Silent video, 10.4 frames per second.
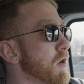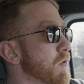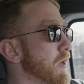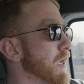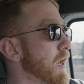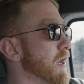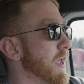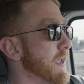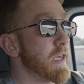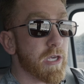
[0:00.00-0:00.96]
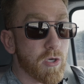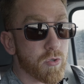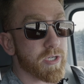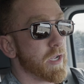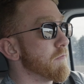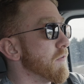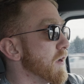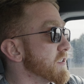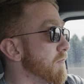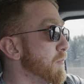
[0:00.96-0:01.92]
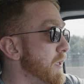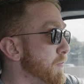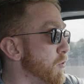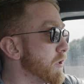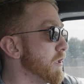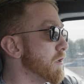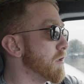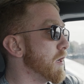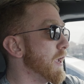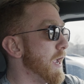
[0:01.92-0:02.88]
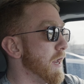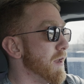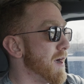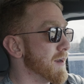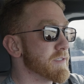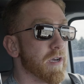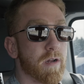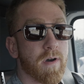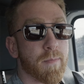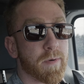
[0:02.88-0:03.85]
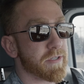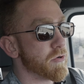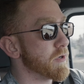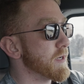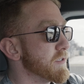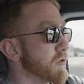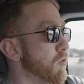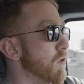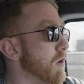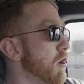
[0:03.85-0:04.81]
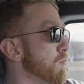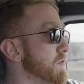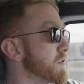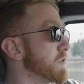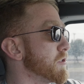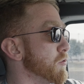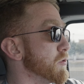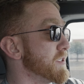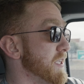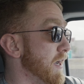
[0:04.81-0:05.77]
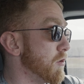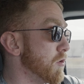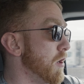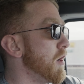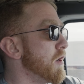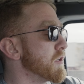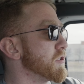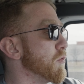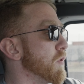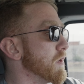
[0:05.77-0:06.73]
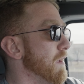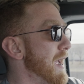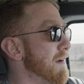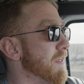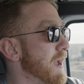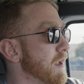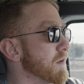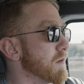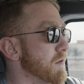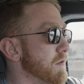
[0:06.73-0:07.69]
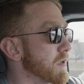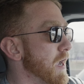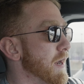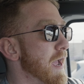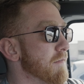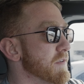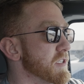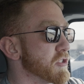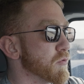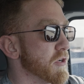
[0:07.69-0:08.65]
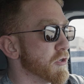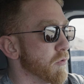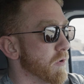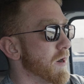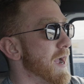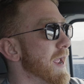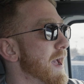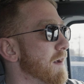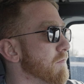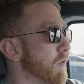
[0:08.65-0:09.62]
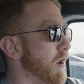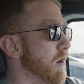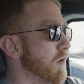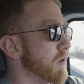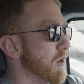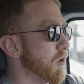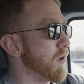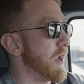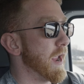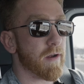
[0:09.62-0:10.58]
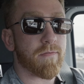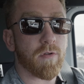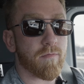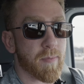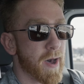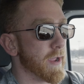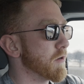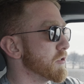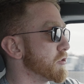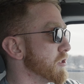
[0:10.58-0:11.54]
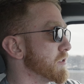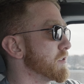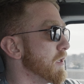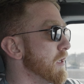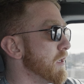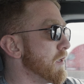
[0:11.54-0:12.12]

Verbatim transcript: we're getting a huge influx of people here and not a ton of opportunities or homes to sell. So when you have that, you kind of have a situation where I have where, you know, a handful of buyers just